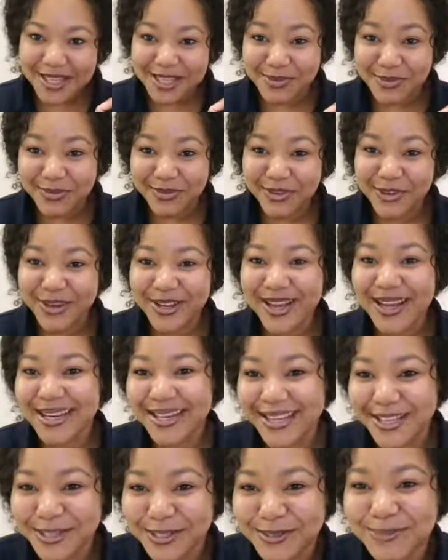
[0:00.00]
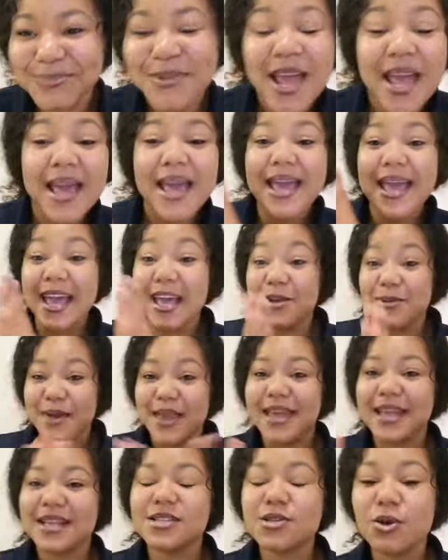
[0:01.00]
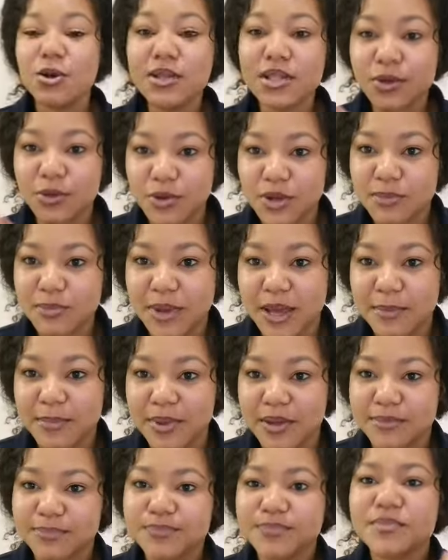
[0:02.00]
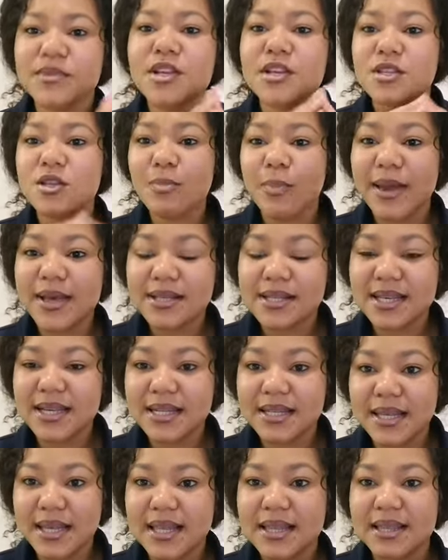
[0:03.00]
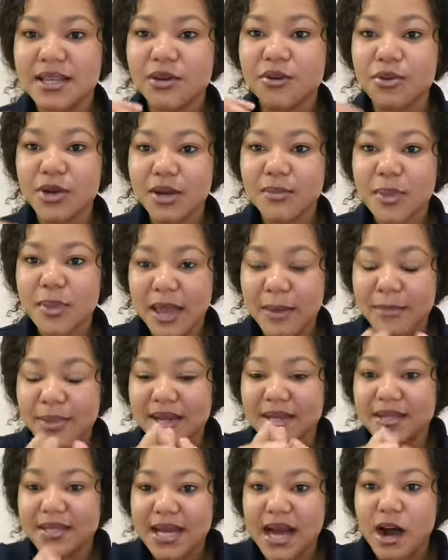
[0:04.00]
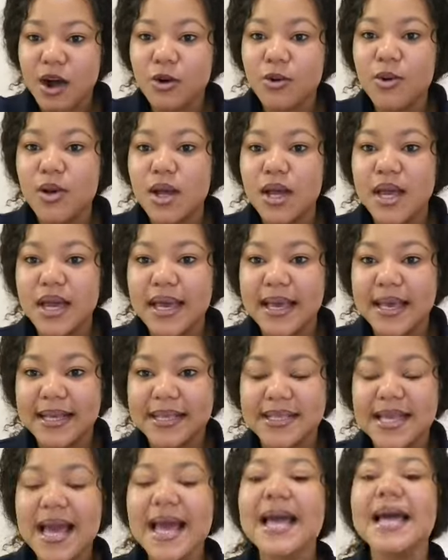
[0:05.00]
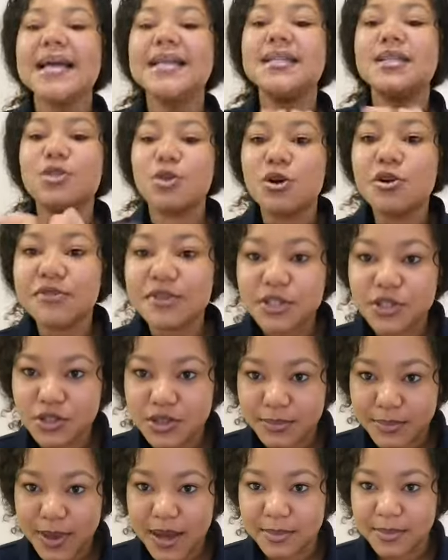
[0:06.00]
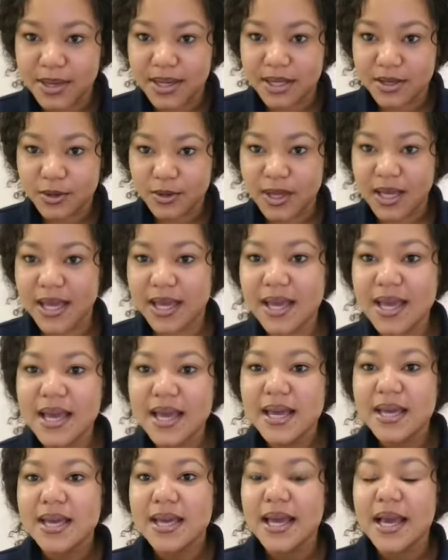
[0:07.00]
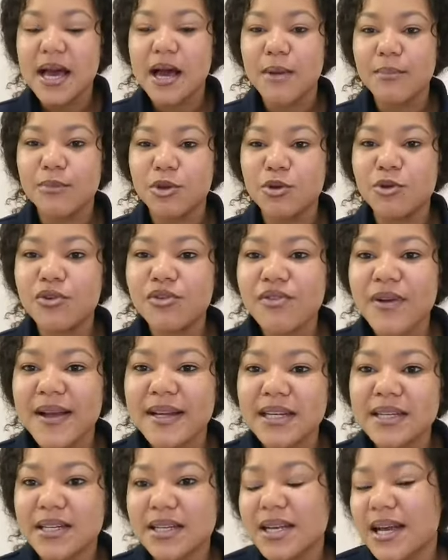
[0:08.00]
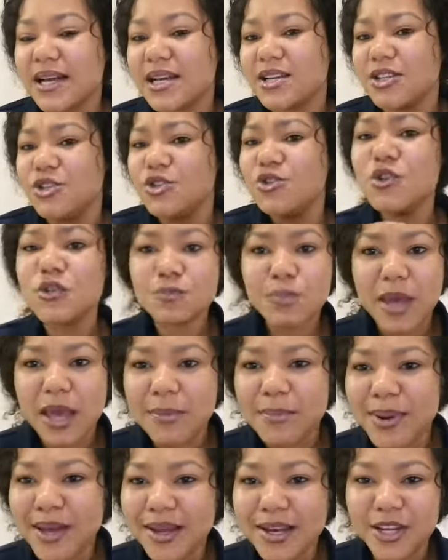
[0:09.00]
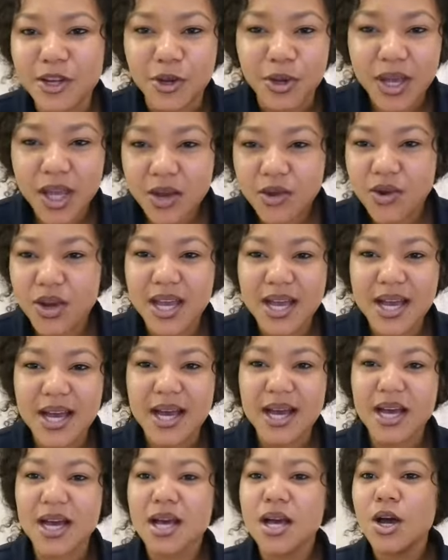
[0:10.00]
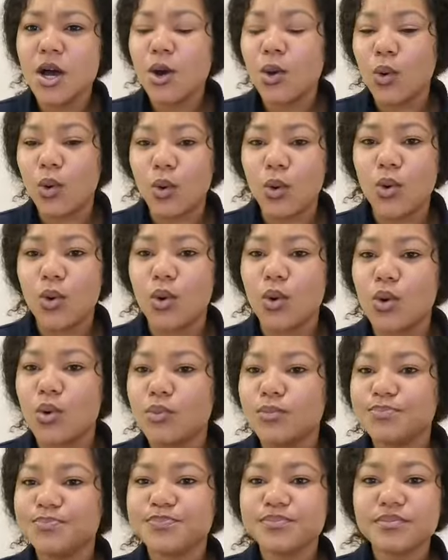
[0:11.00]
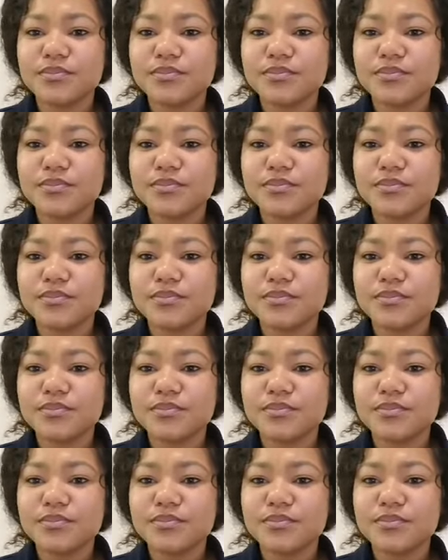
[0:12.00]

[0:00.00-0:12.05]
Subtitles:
That's my favorite color, y'all. Anyway, it's called the green paper. So basically, the green paper now is handed over to the public, okay? You'll find it in like a newspaper in your area or